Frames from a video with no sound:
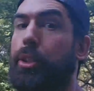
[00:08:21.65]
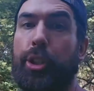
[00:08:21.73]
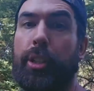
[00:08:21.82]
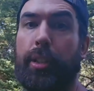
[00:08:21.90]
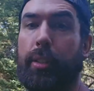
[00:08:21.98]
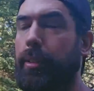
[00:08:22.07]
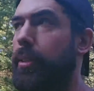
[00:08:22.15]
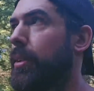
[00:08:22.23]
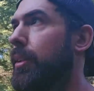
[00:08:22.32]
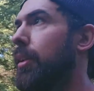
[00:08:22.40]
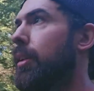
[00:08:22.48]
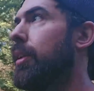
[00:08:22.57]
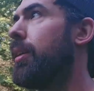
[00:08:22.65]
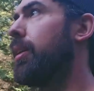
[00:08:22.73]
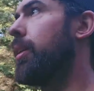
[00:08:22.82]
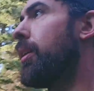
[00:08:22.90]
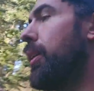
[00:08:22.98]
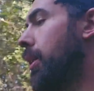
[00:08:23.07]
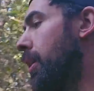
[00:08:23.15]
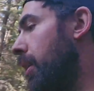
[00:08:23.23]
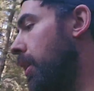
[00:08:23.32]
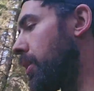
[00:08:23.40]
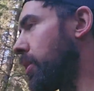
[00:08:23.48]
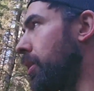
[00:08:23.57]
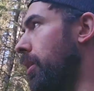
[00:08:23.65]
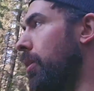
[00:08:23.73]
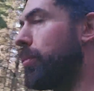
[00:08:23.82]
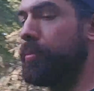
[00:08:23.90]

should. So